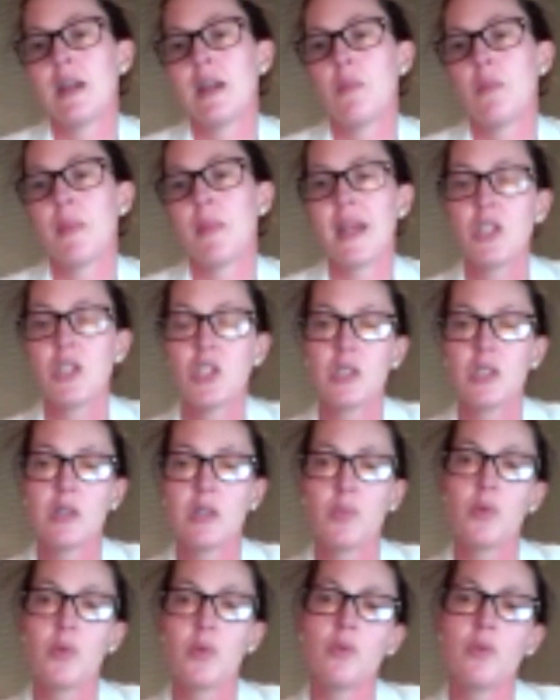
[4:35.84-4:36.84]
Manager
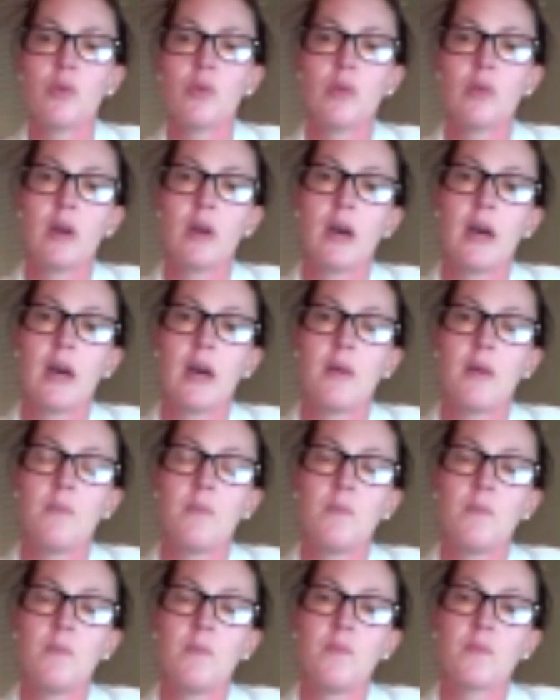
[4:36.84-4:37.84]
support
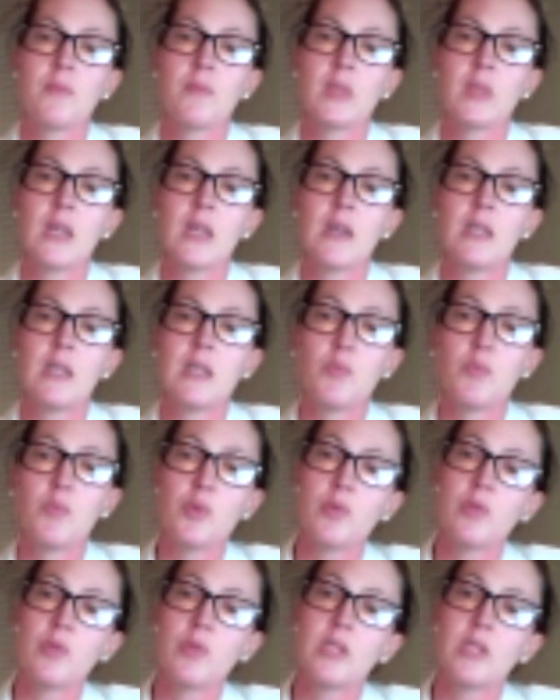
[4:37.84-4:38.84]
is
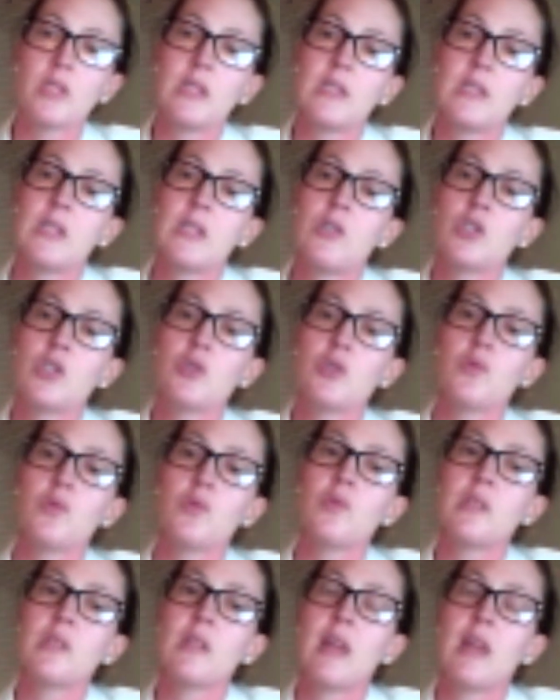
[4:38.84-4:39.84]
important as it
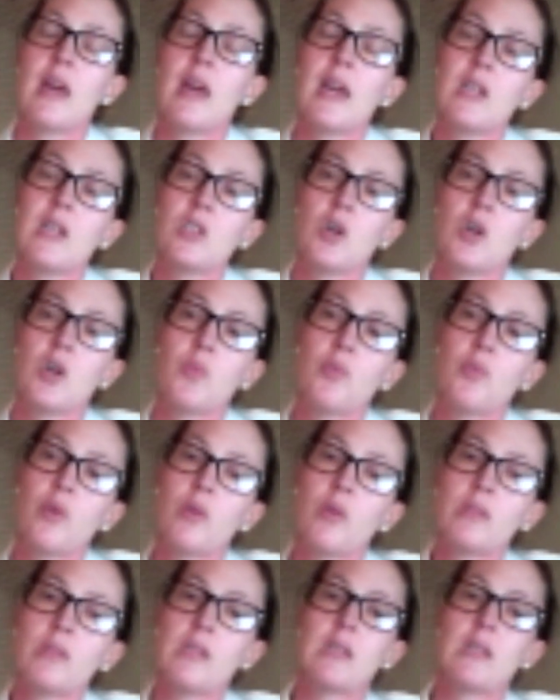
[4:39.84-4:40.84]
ensures that the HR
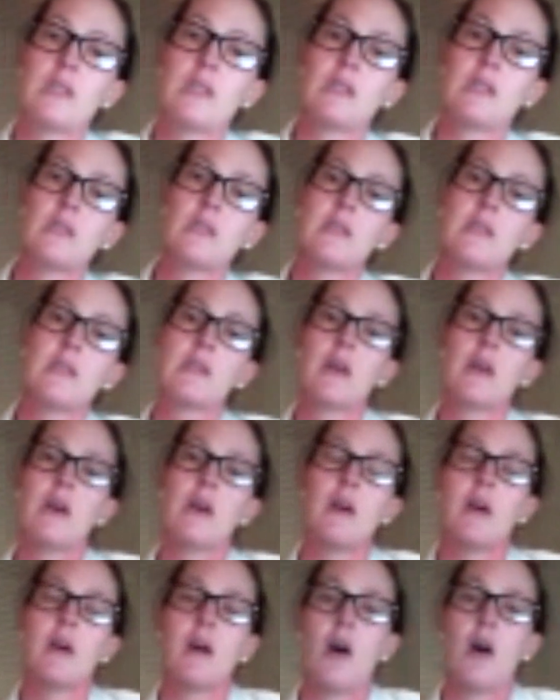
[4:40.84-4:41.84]
processes
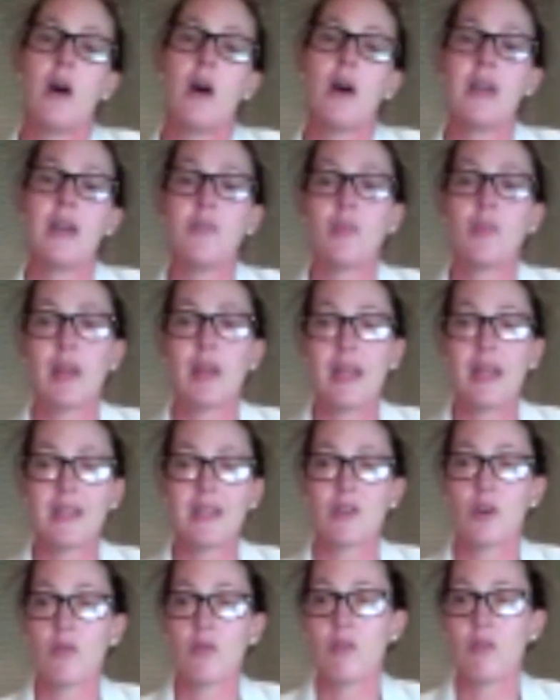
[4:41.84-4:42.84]
are in
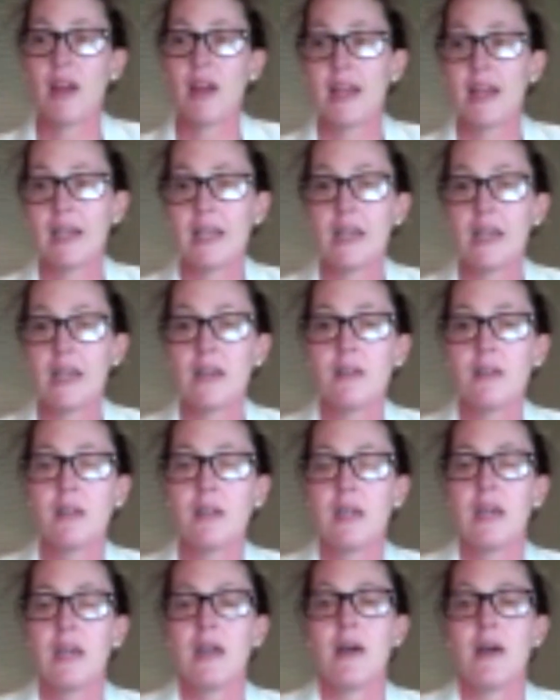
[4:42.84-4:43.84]
place correctly,
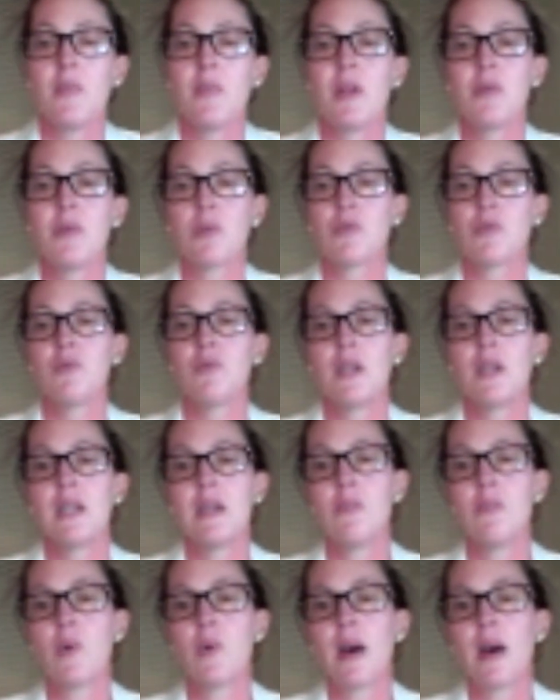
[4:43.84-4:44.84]
but it was
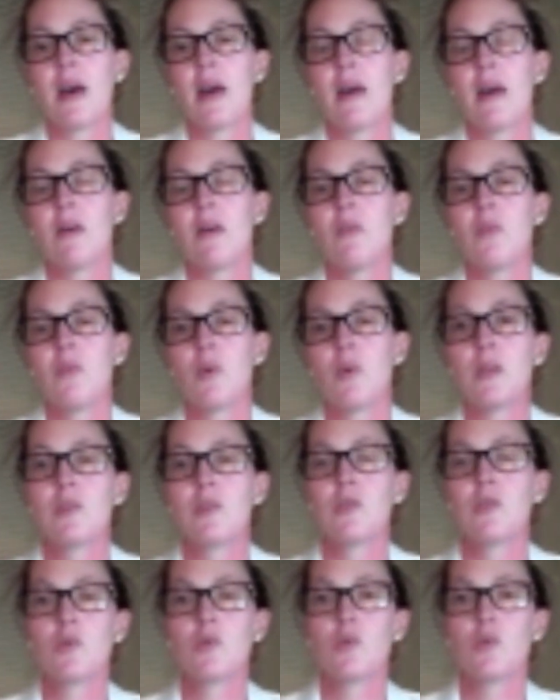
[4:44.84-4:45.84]
where we
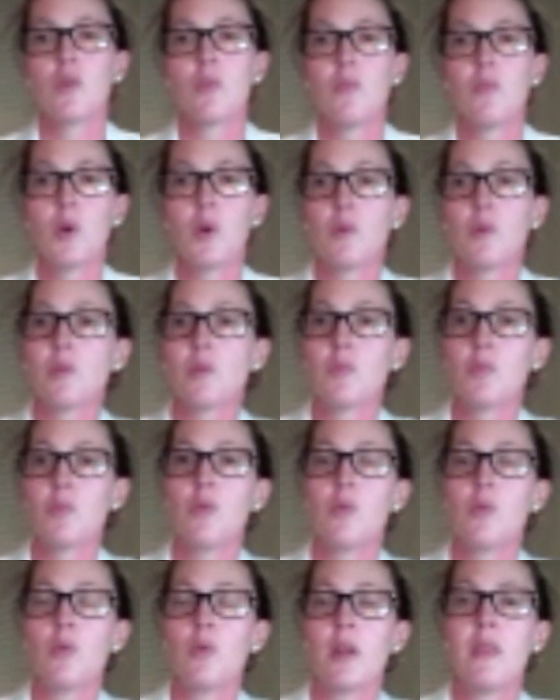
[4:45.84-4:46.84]
saw the most
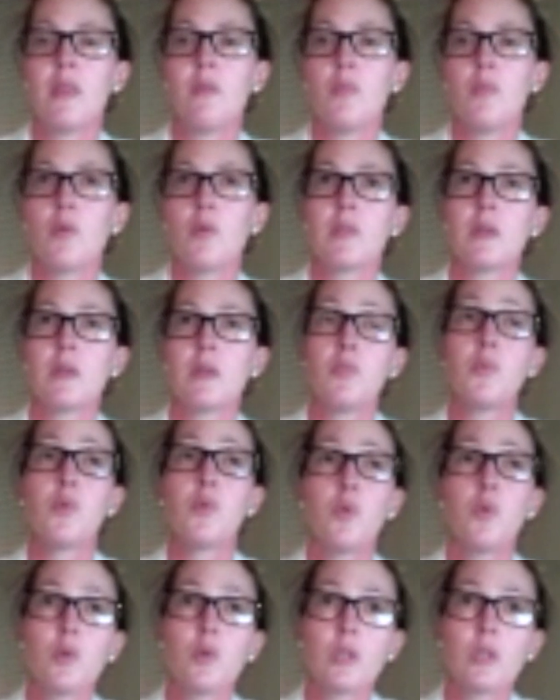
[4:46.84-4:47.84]
support and the most
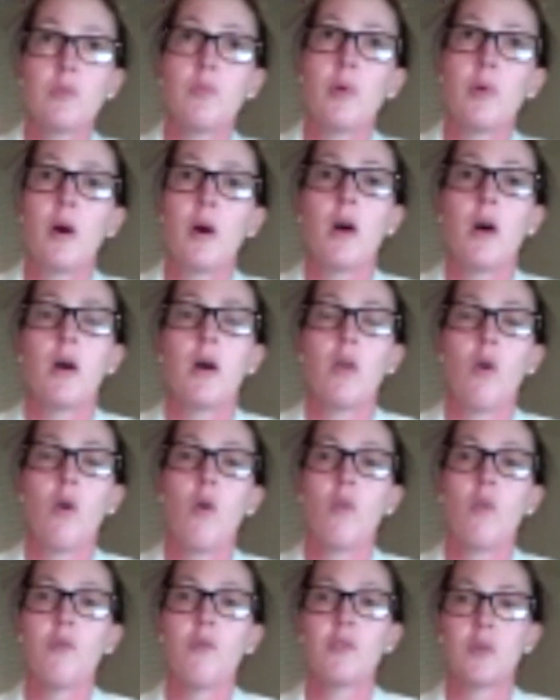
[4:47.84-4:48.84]
important part
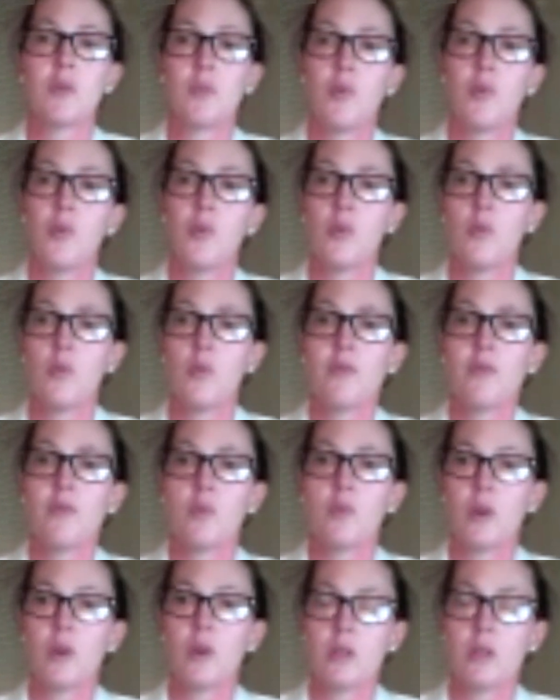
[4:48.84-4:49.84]
of support for
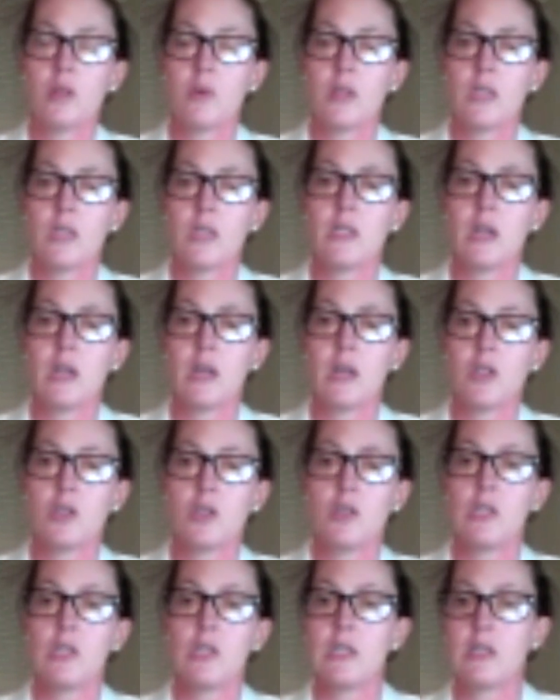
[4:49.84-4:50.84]
workers with intellectual
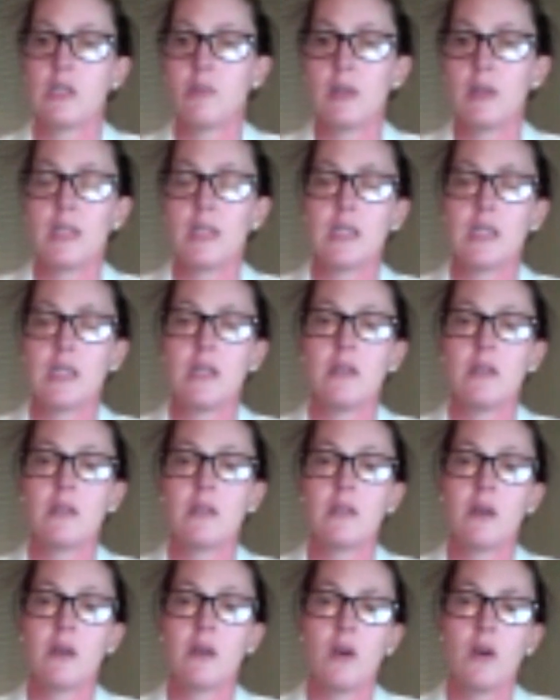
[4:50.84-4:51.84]

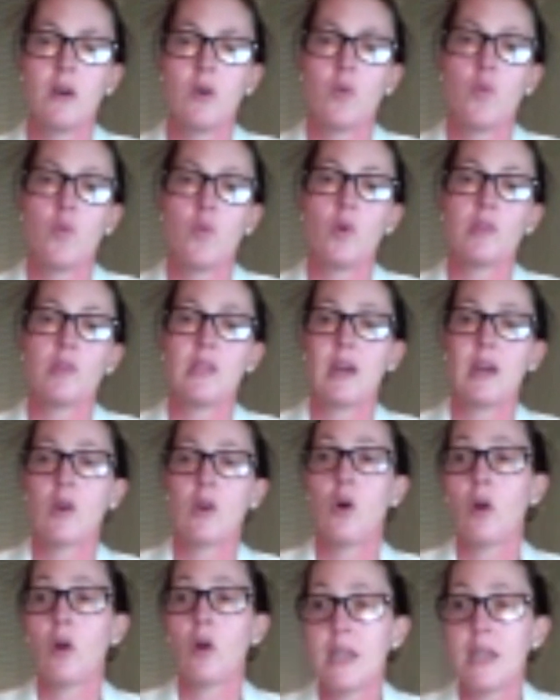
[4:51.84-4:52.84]
disabilities was their
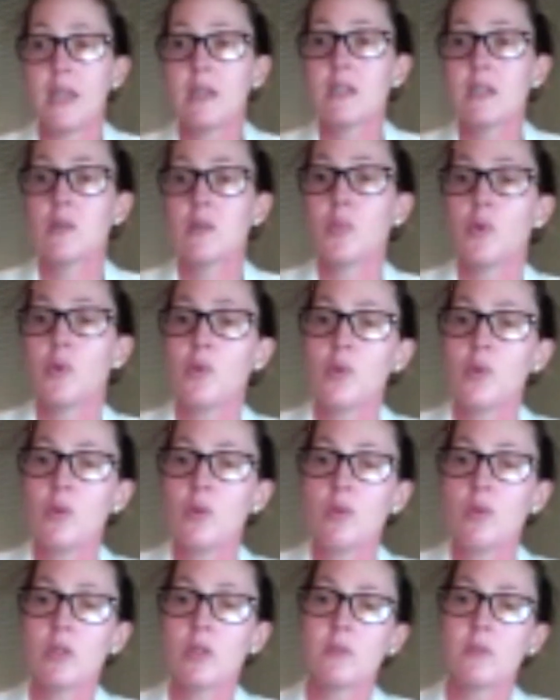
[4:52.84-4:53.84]
colleague
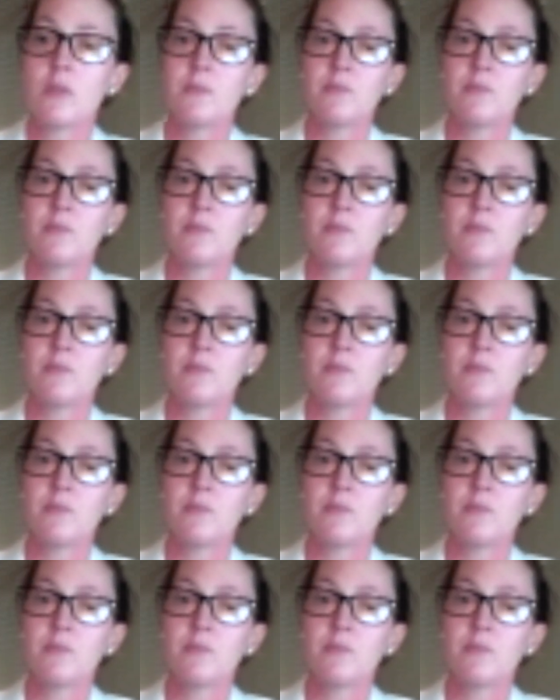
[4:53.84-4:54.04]
support.